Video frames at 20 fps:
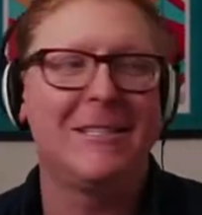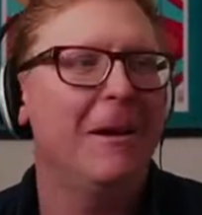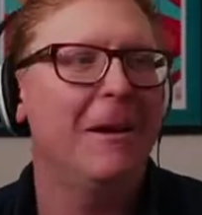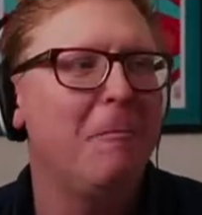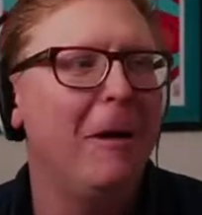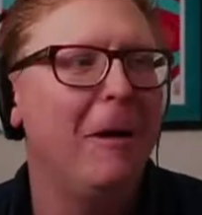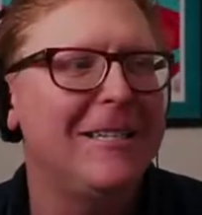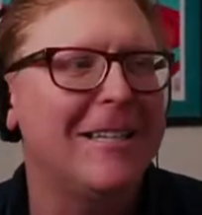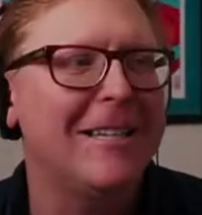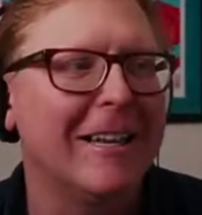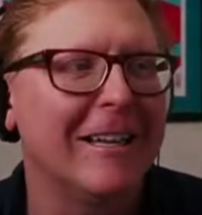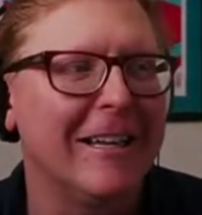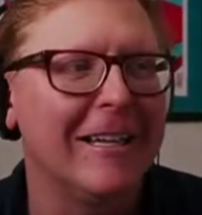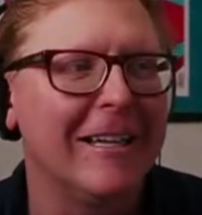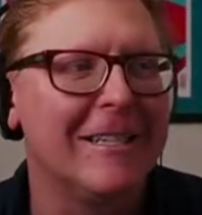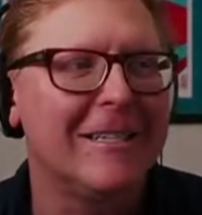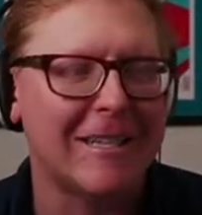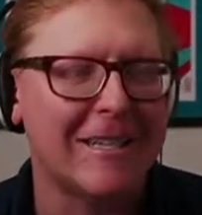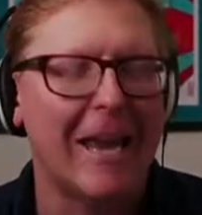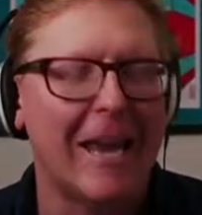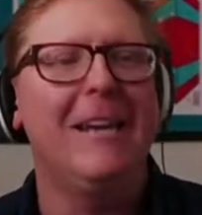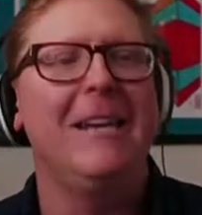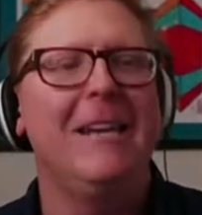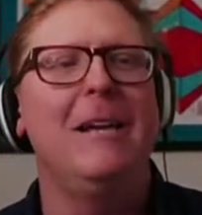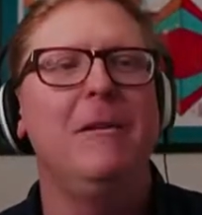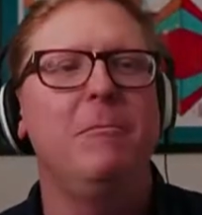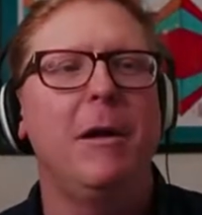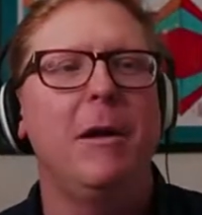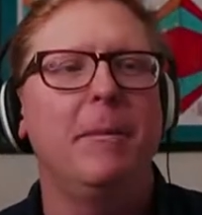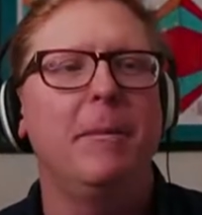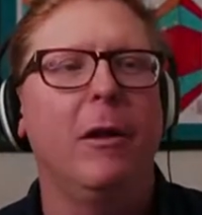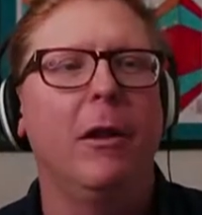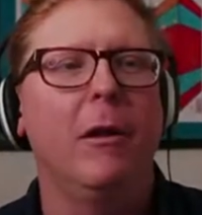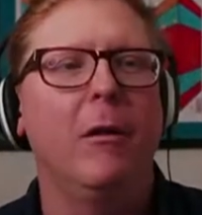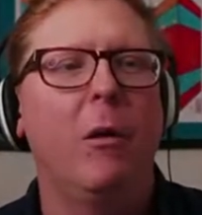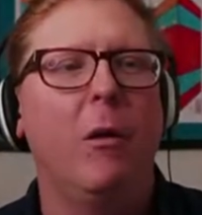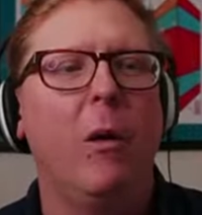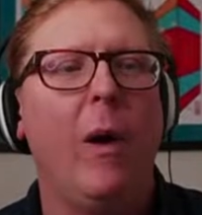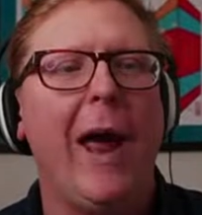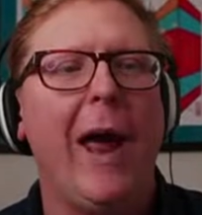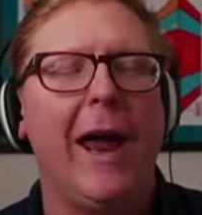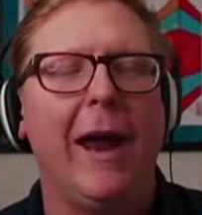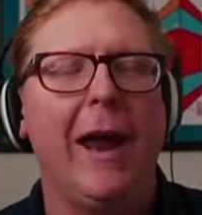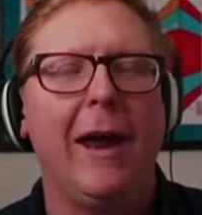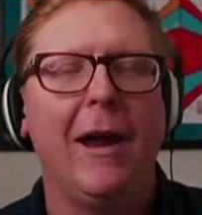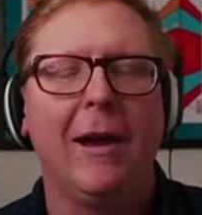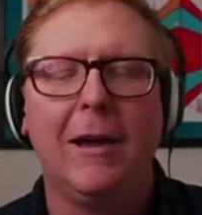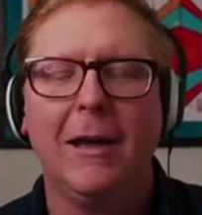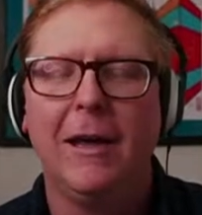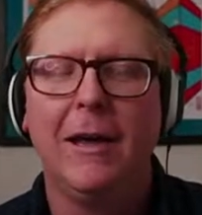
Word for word: basically sending people away,